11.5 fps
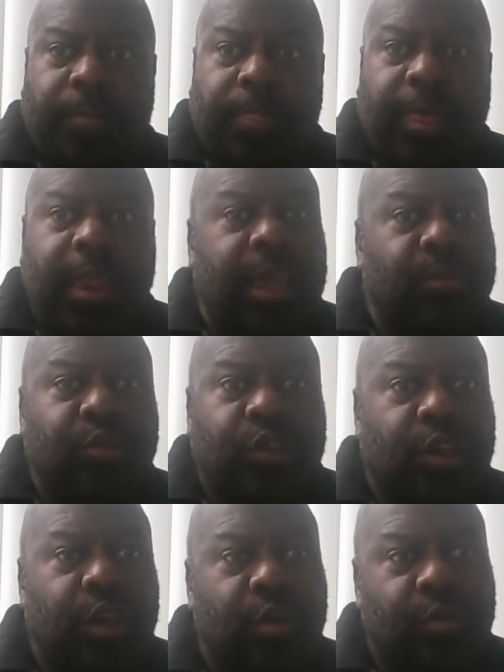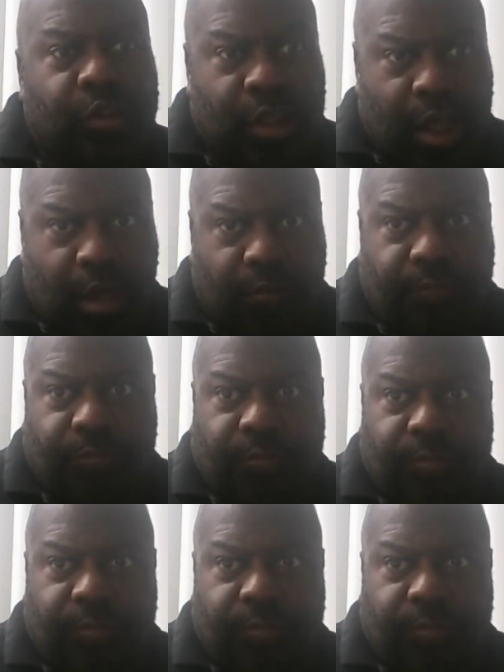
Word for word: that he was accused of